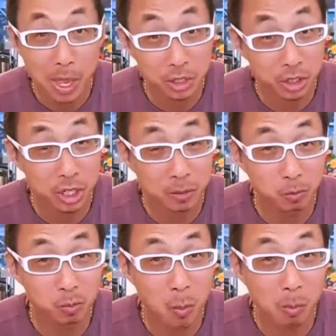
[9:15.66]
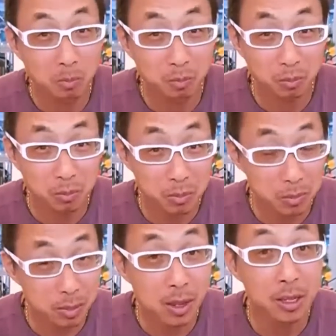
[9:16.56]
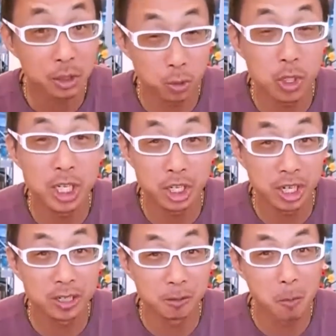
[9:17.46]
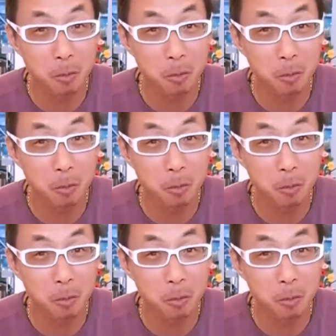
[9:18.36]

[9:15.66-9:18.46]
That's good. That's really good.